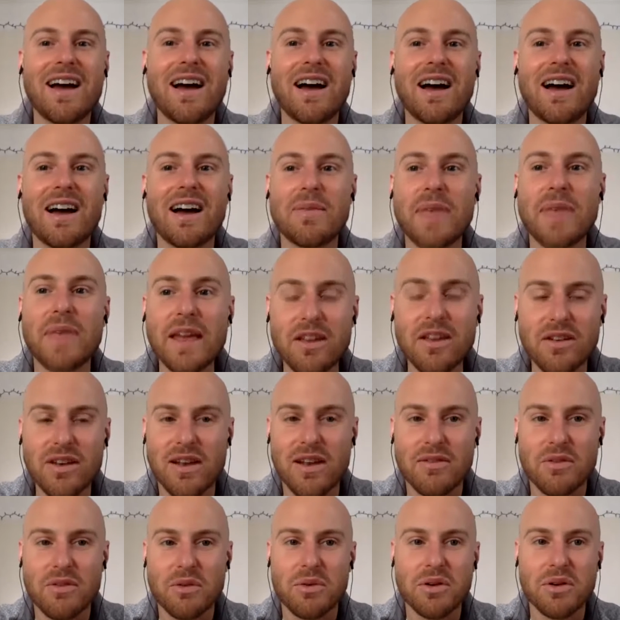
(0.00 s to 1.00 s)
Thank you to
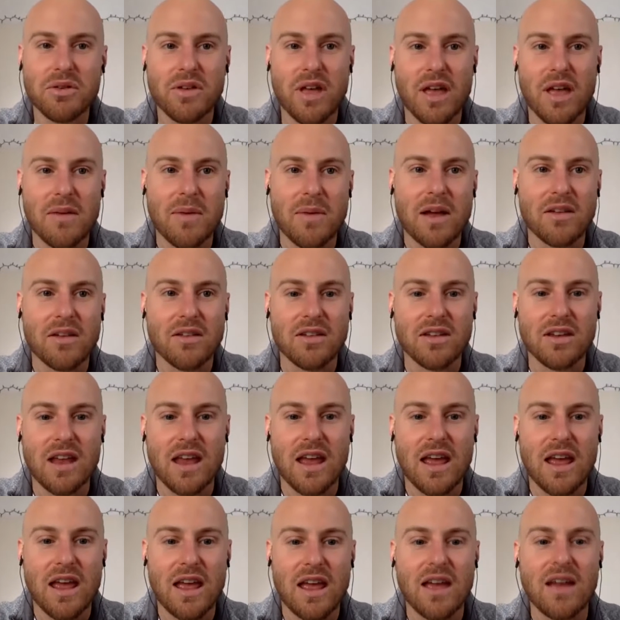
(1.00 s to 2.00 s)
everyone who came out
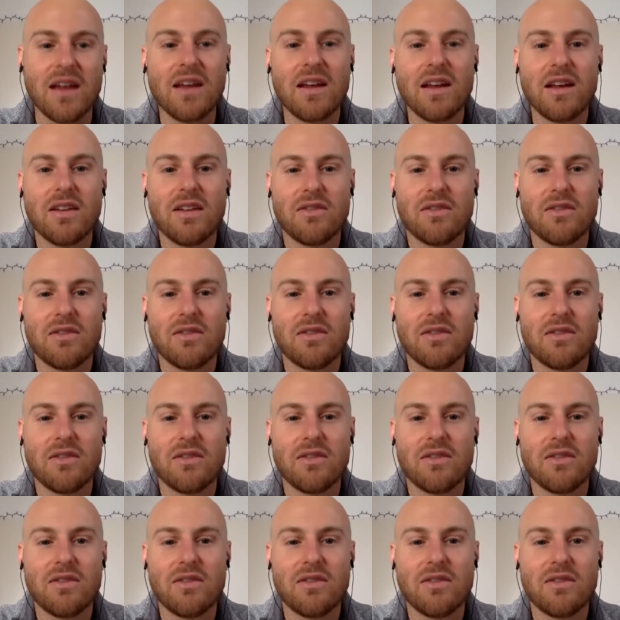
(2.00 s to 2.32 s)
today